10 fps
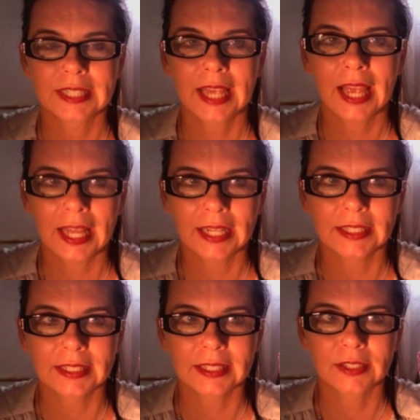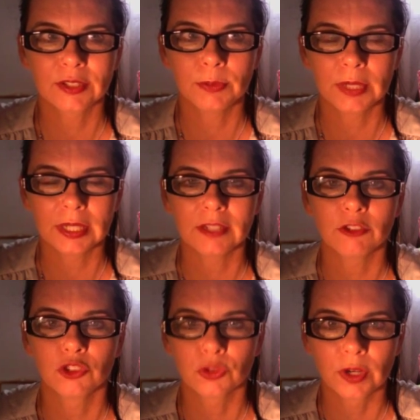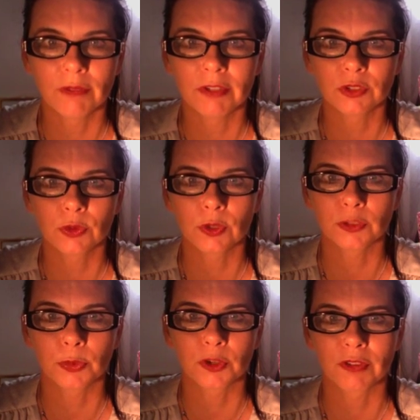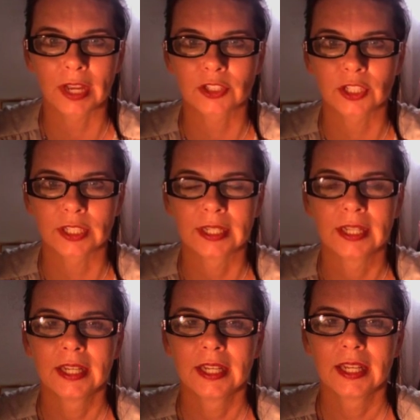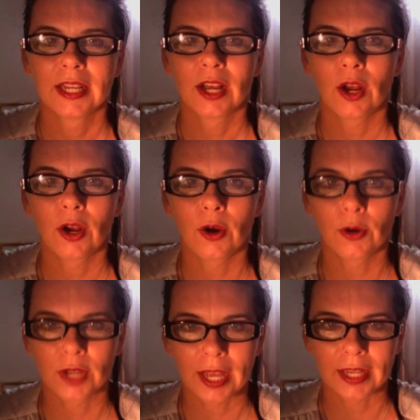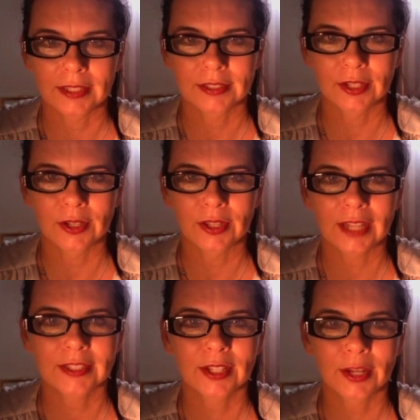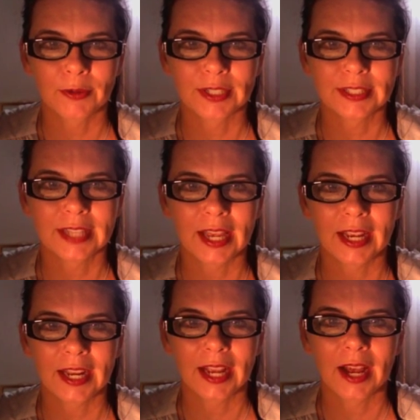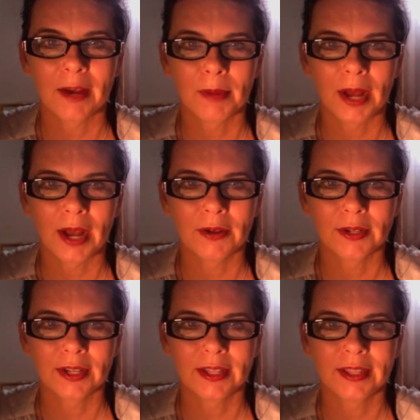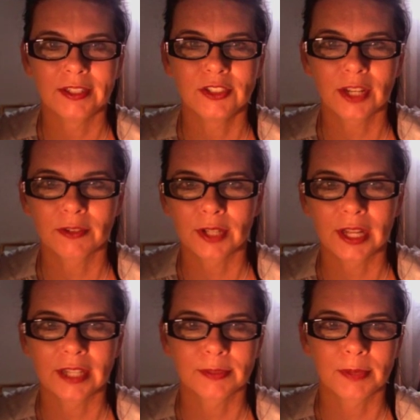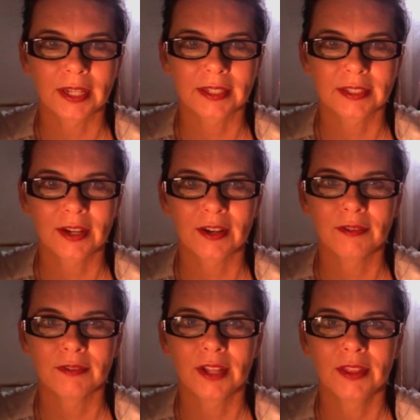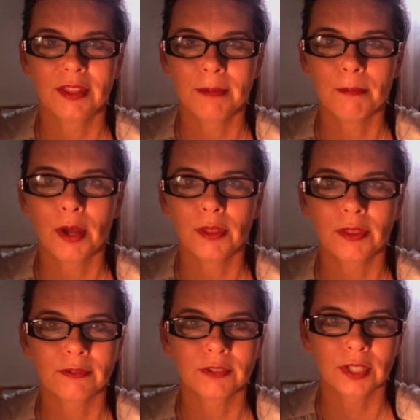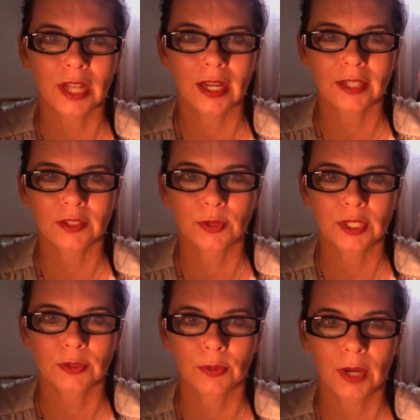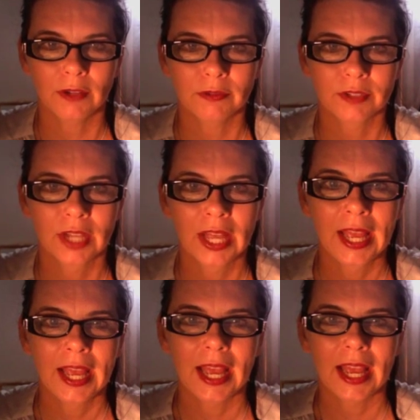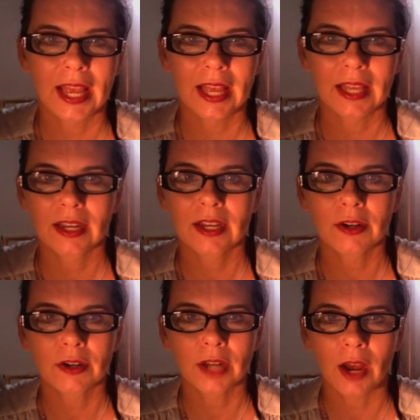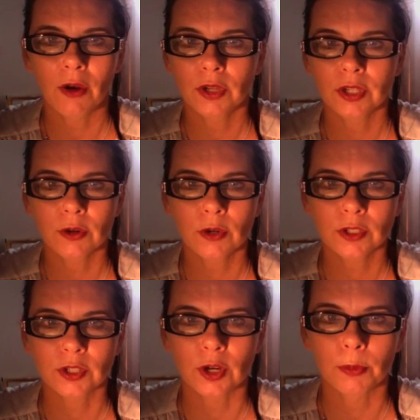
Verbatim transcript: tend to be driven towards perfection. Okay, so that's all I want to say about the general aspects of the month of July 2012. And here now, your horoscope.